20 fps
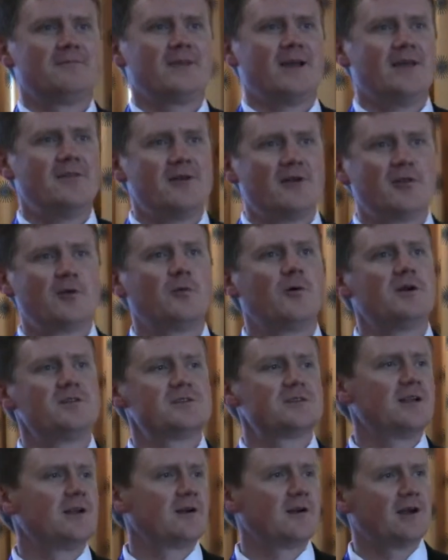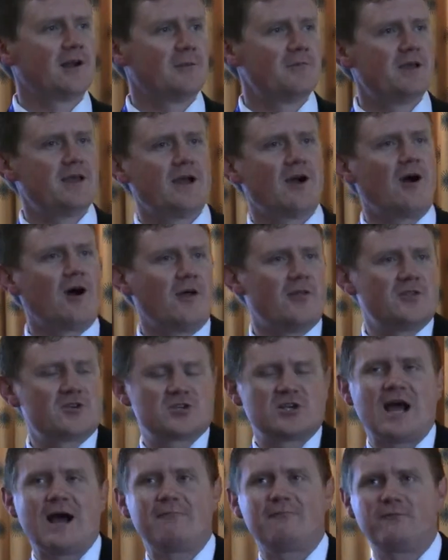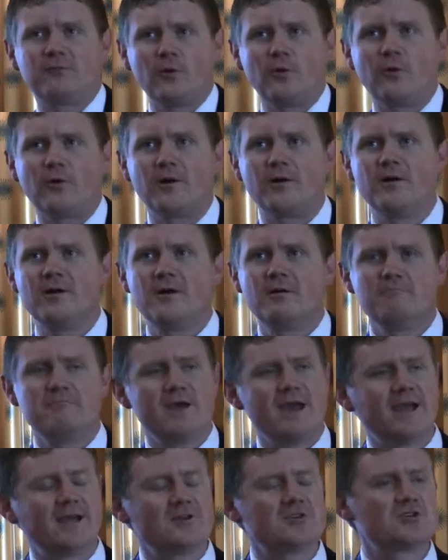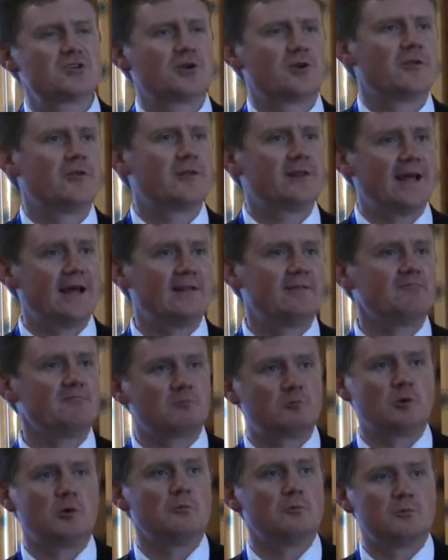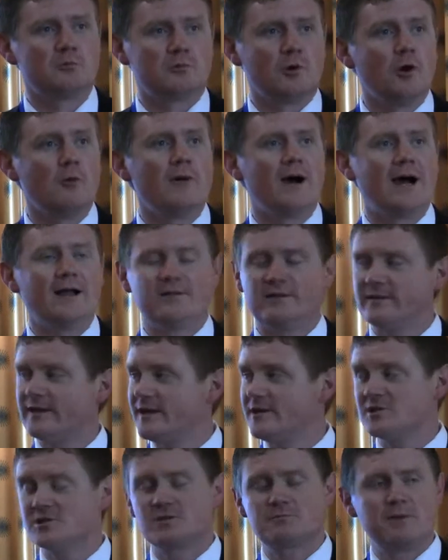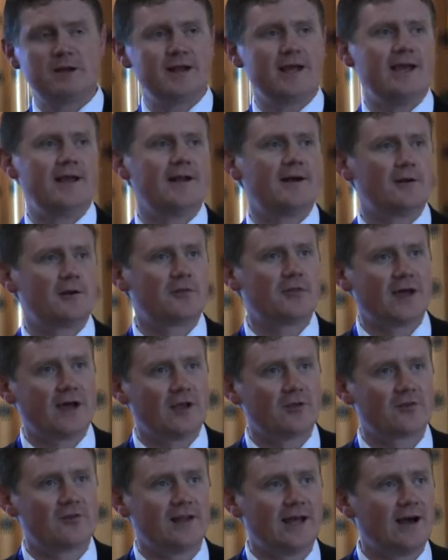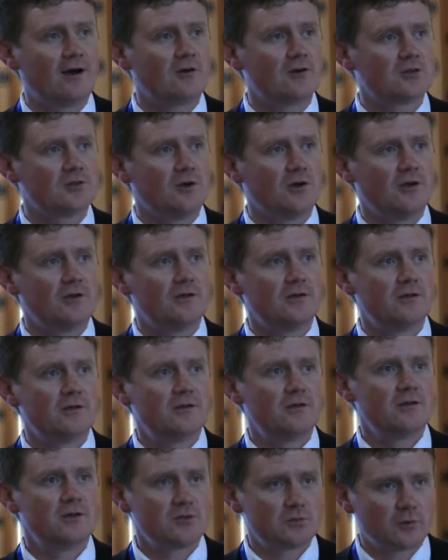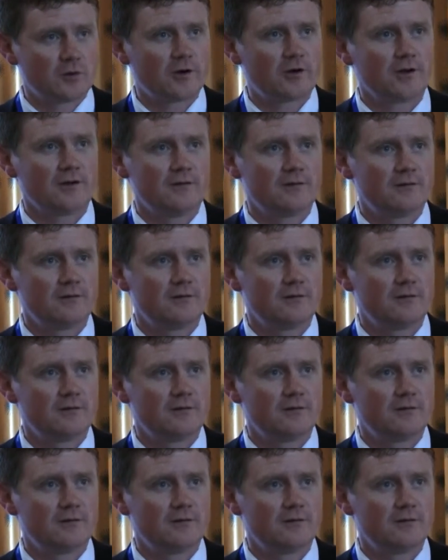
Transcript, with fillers: And they're the ones that are going to be on the shop floor making sure that that robot that they just spent $800,000 on is working.